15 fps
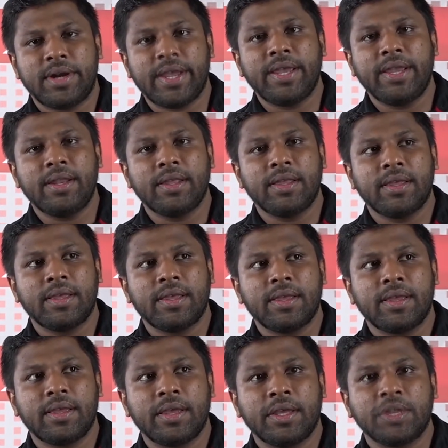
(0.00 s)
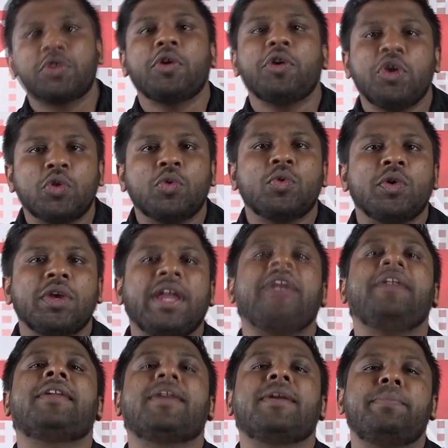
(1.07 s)
right? So you
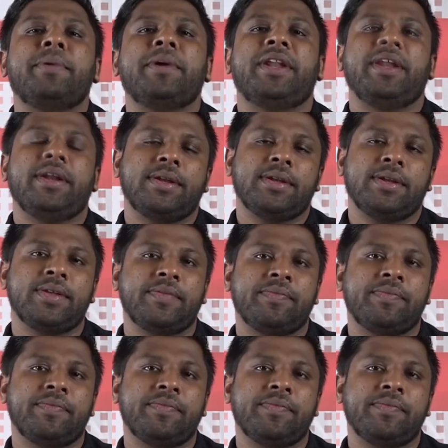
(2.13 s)
interpret it.